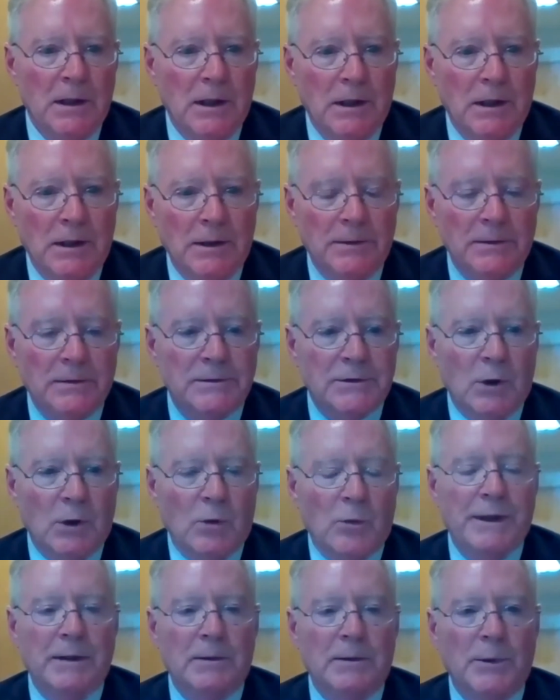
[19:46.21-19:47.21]
And so
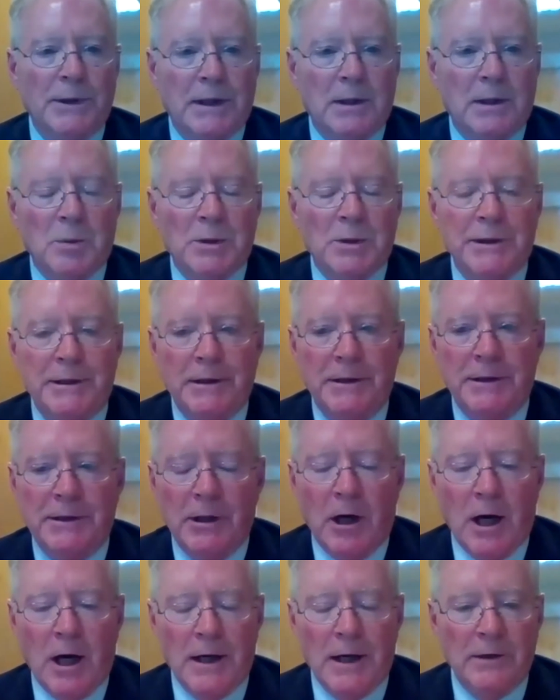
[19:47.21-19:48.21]
we completed
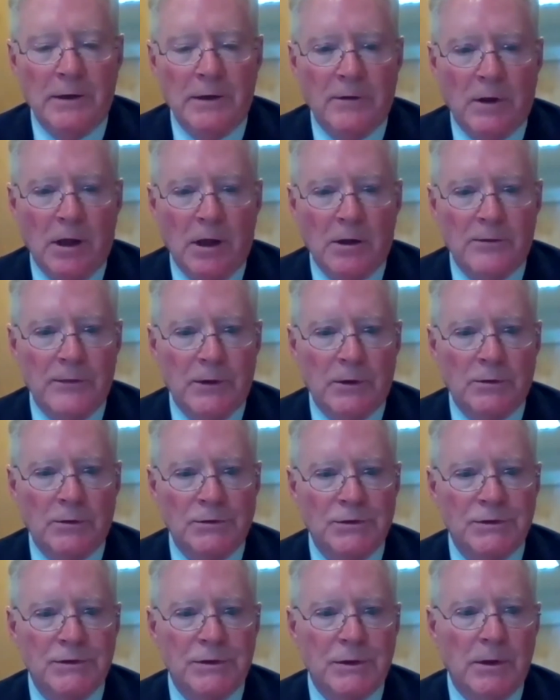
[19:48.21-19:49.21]
the audit of all of
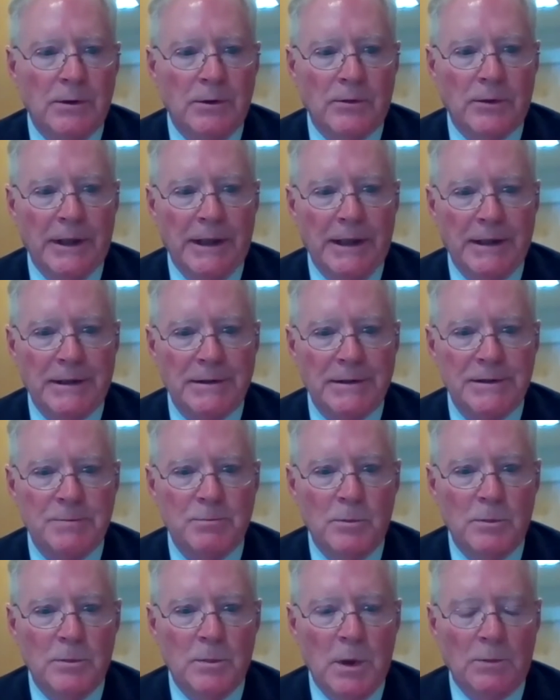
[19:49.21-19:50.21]
those
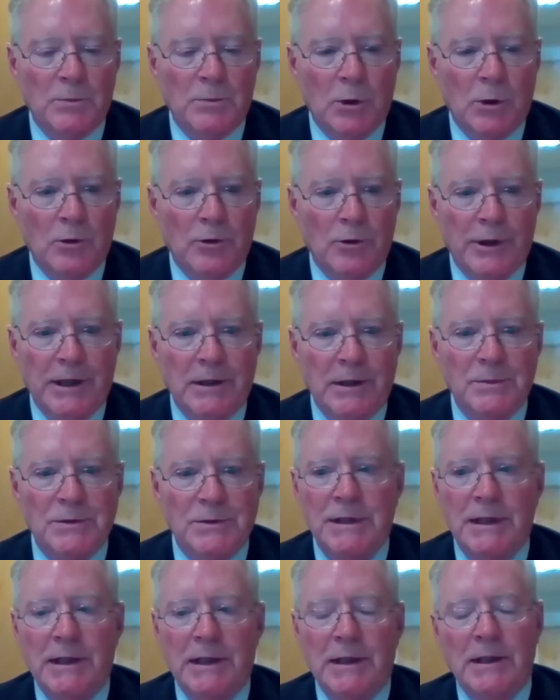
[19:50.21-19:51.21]

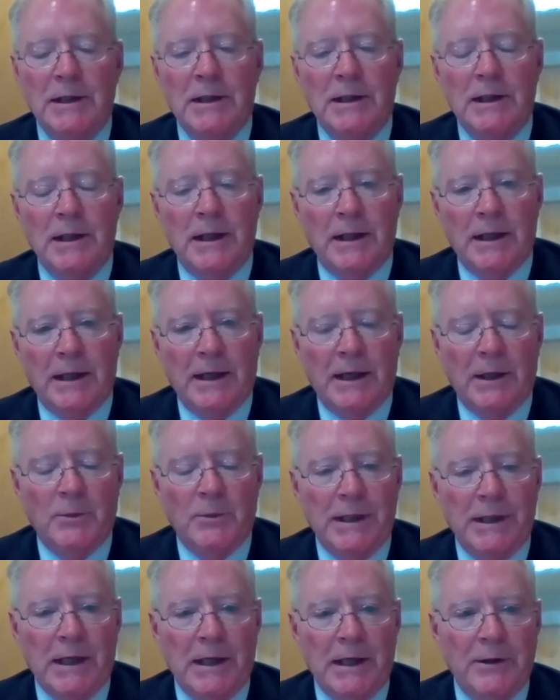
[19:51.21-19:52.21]
programs. And again,
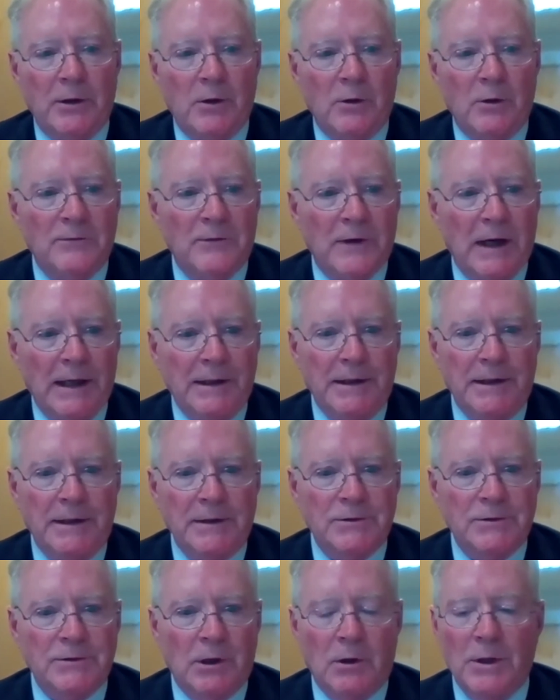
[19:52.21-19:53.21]
we had no
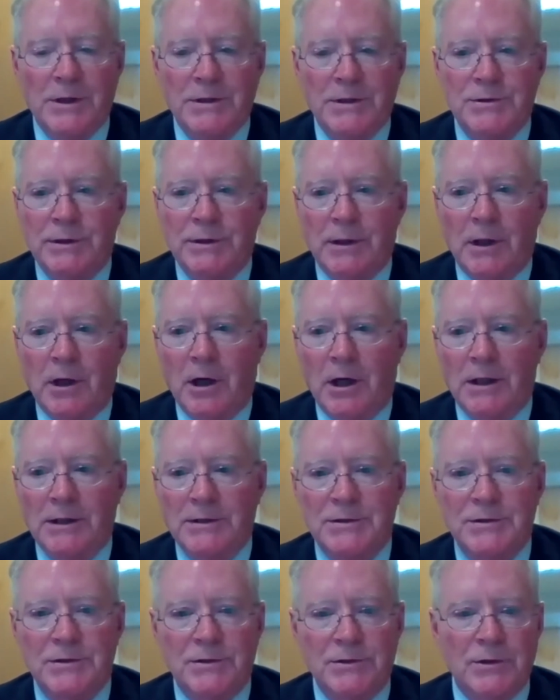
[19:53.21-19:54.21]
findings or question
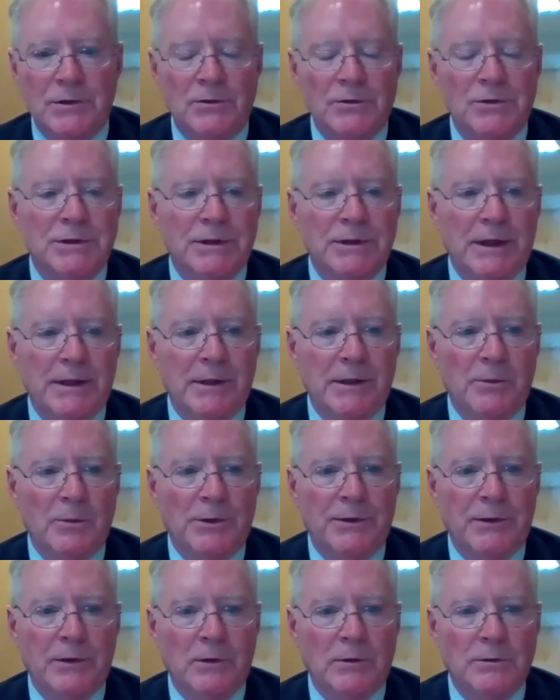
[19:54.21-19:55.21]
costs associated
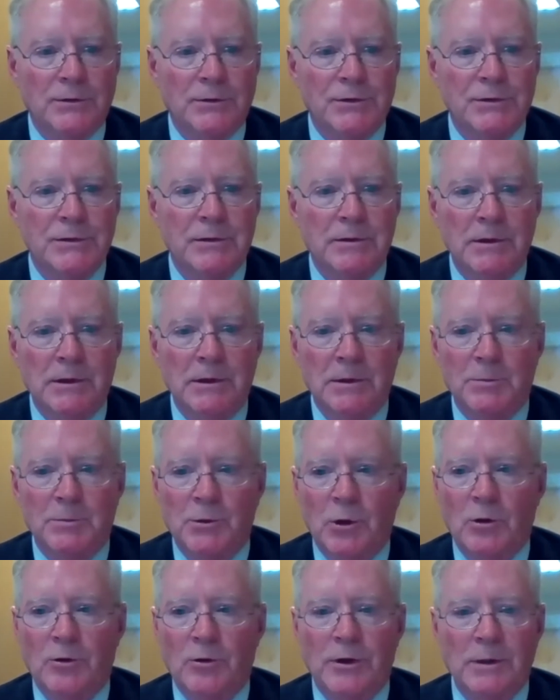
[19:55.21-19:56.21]
with those
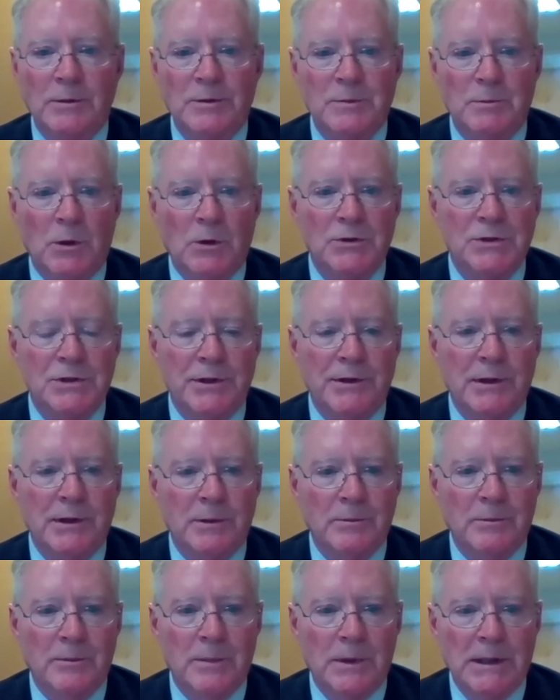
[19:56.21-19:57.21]
programs. Most of
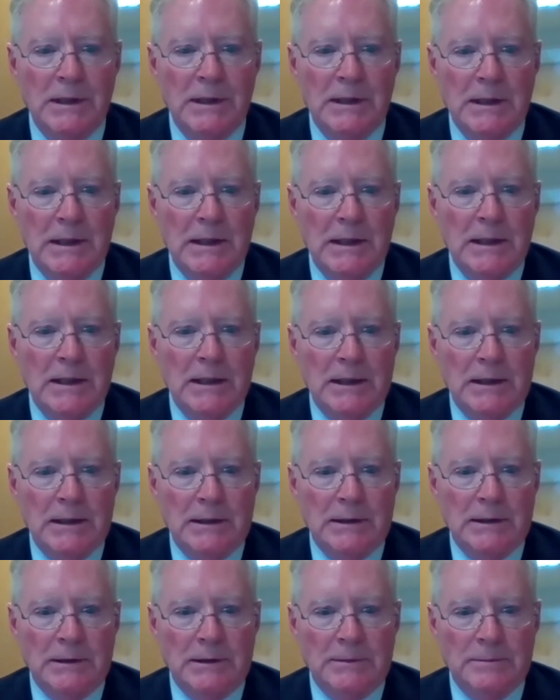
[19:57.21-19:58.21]
them
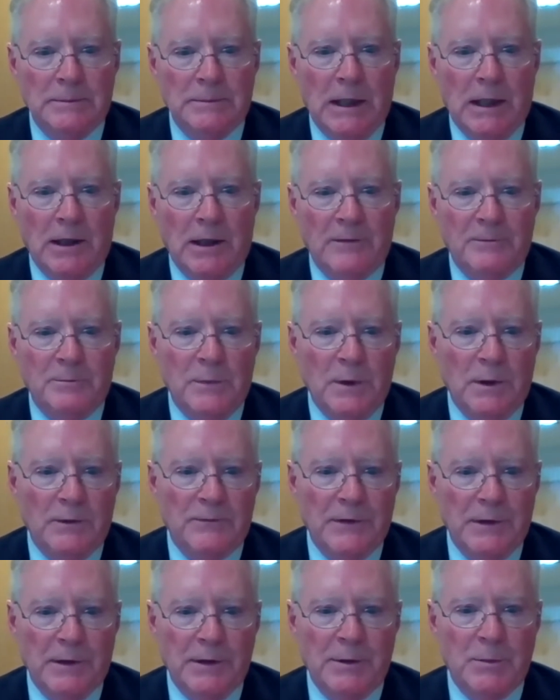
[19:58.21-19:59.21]
are
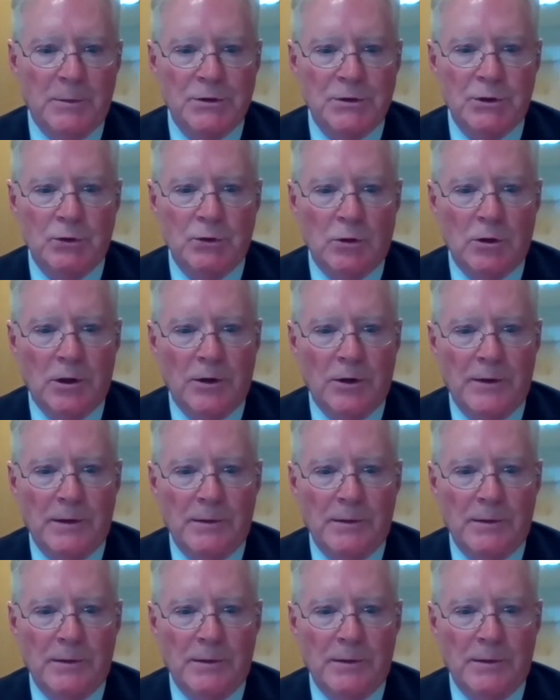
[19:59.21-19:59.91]
fairly mature.